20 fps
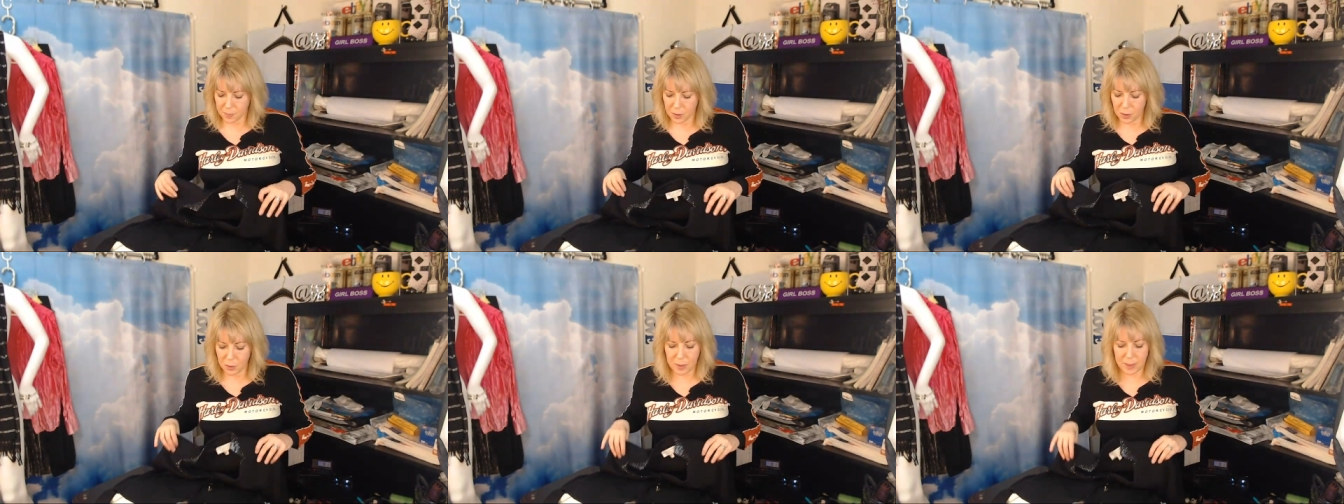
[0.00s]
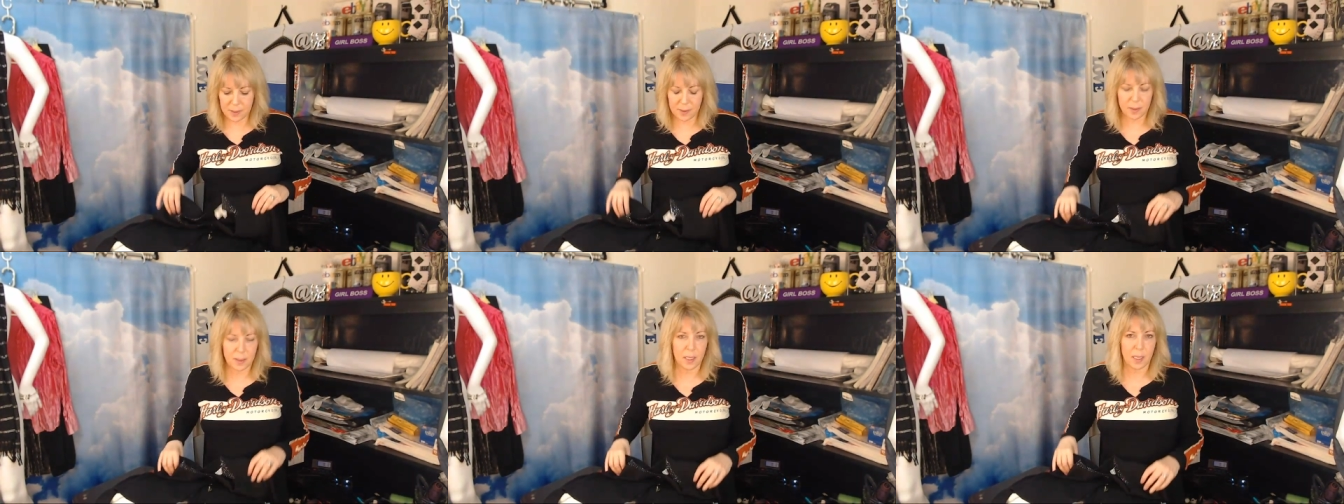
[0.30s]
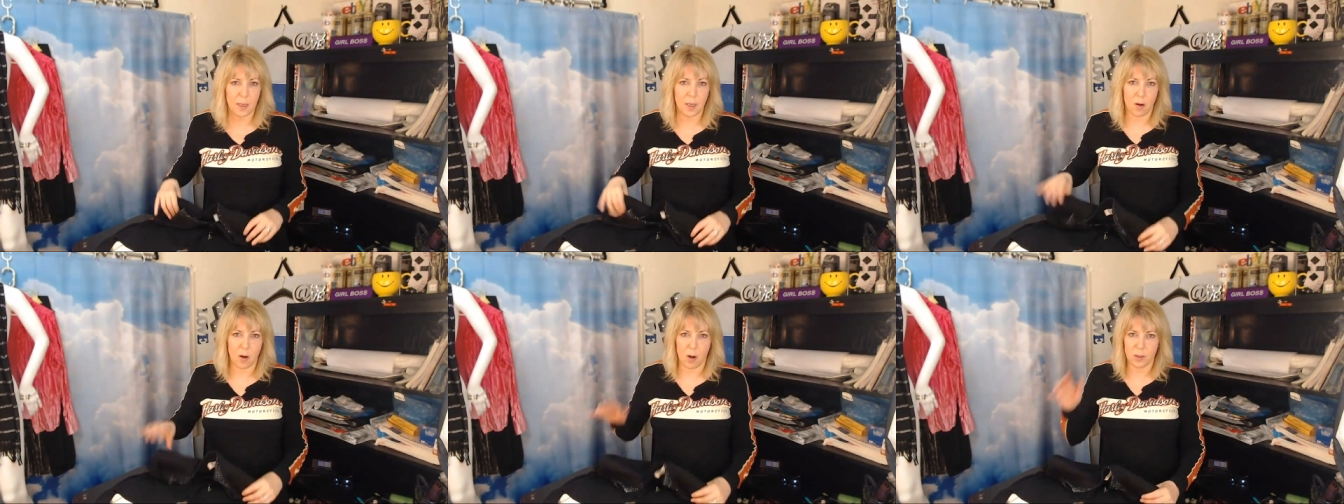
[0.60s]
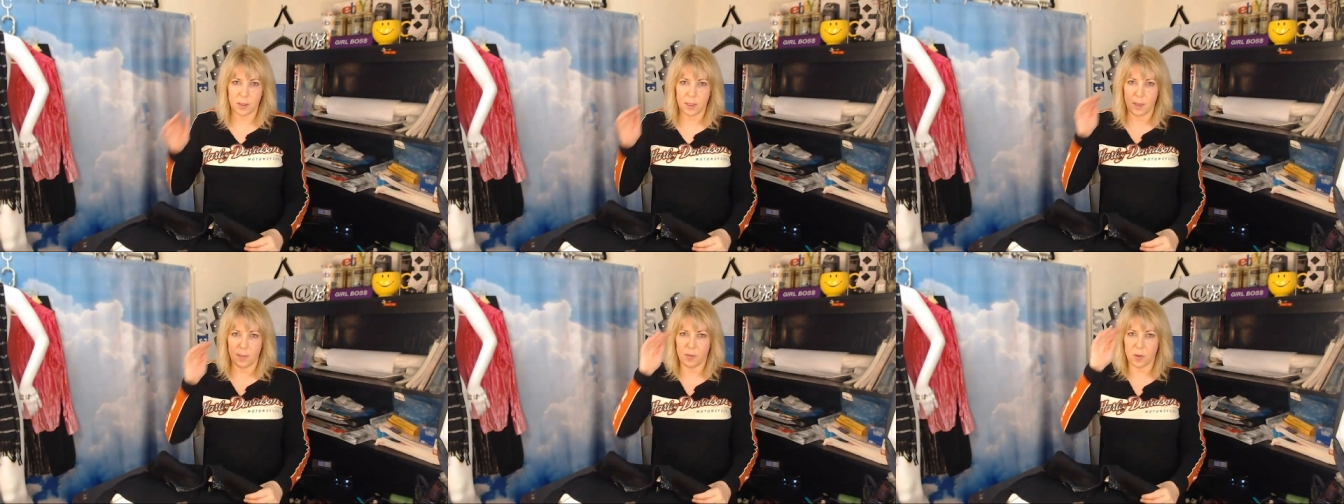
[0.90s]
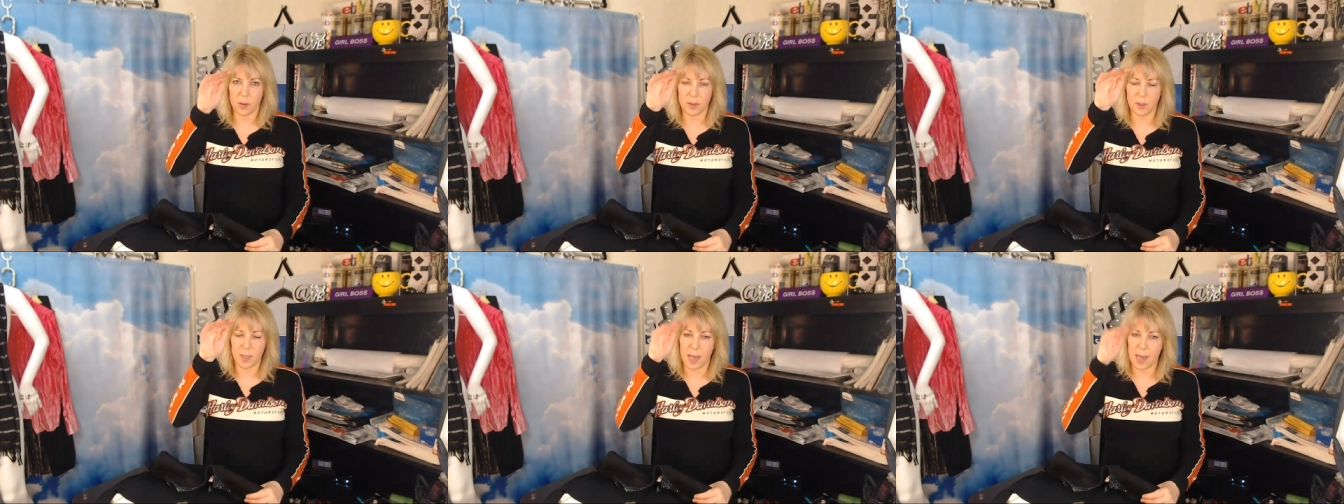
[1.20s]
You can see there are some
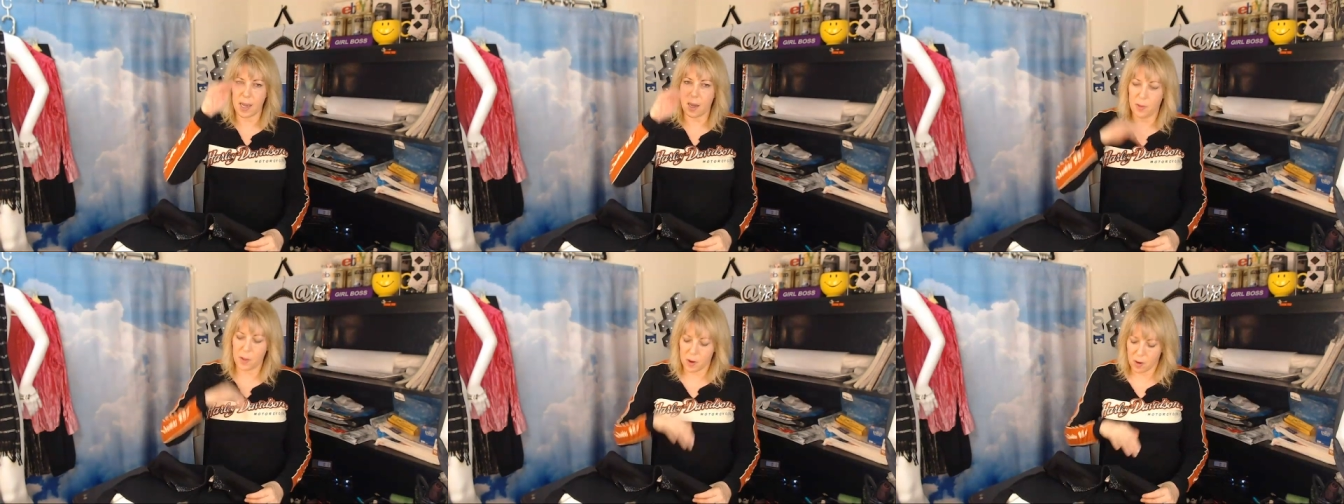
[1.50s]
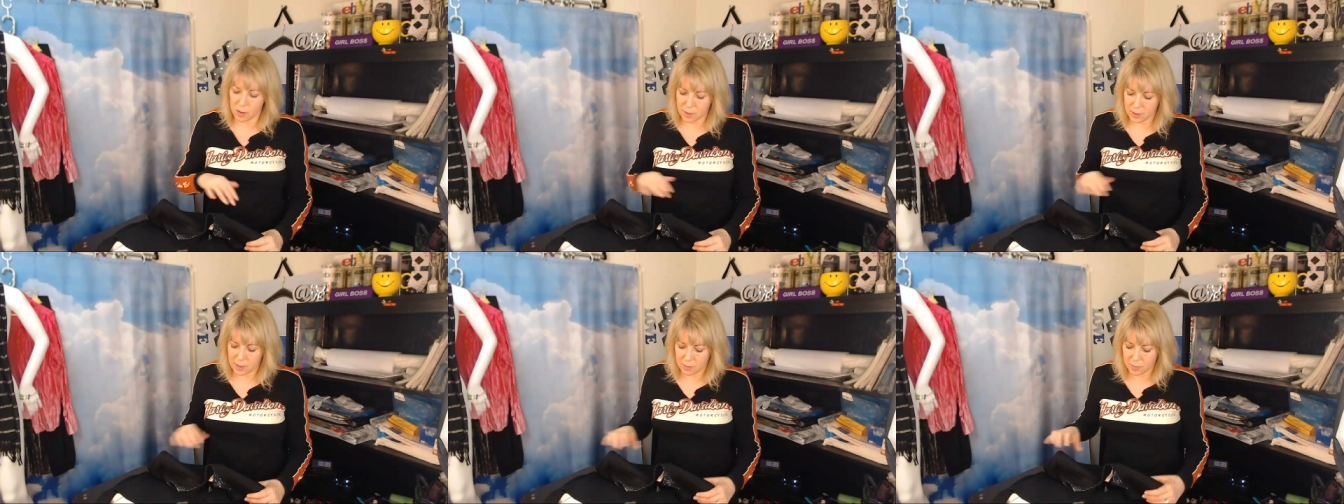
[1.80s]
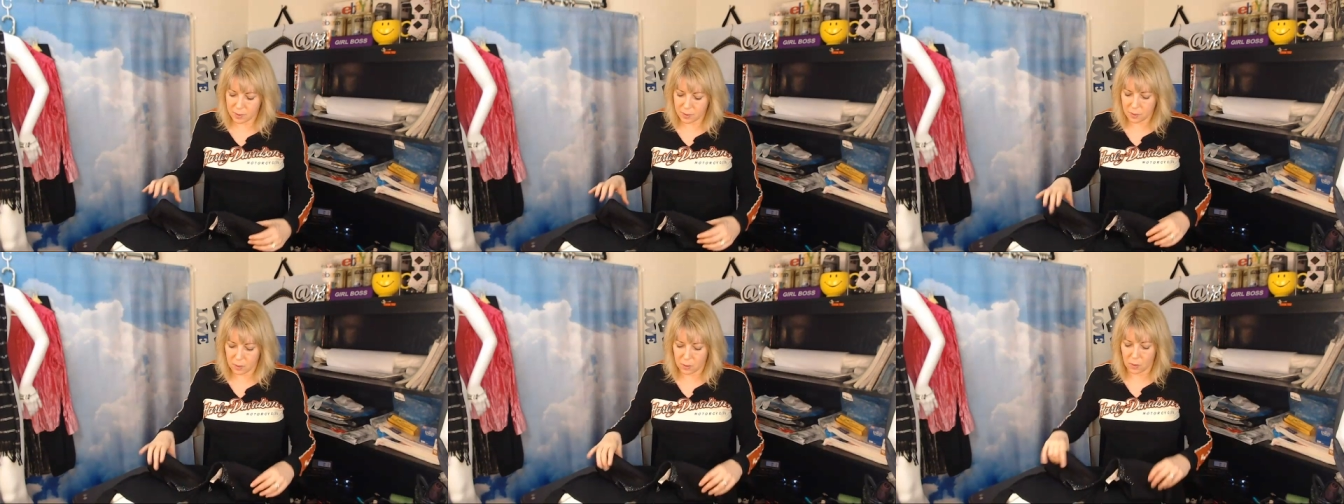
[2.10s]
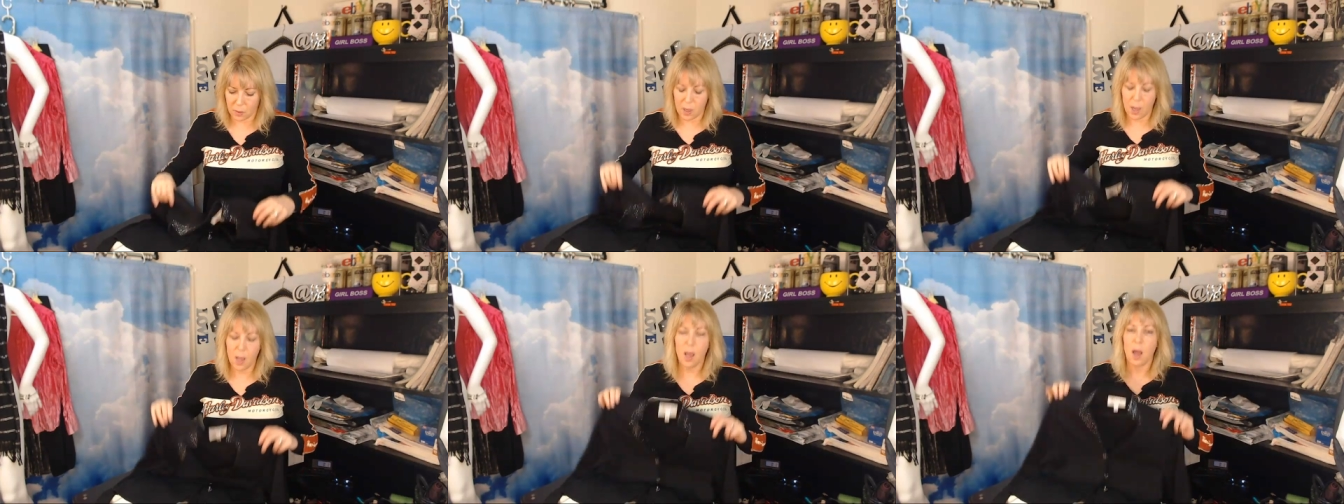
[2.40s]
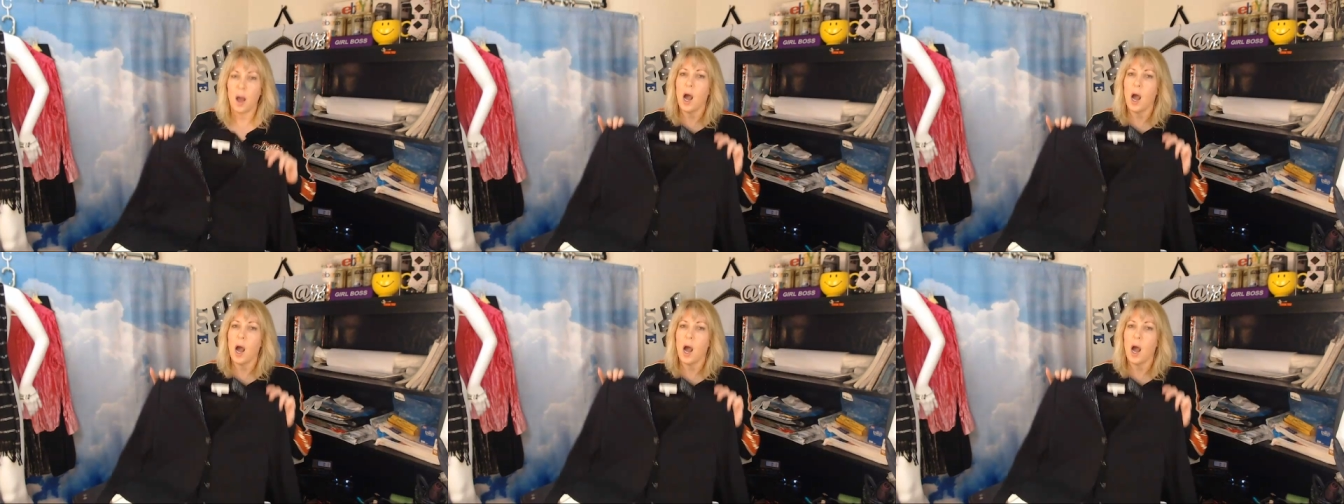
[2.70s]
for sale, there are some sold.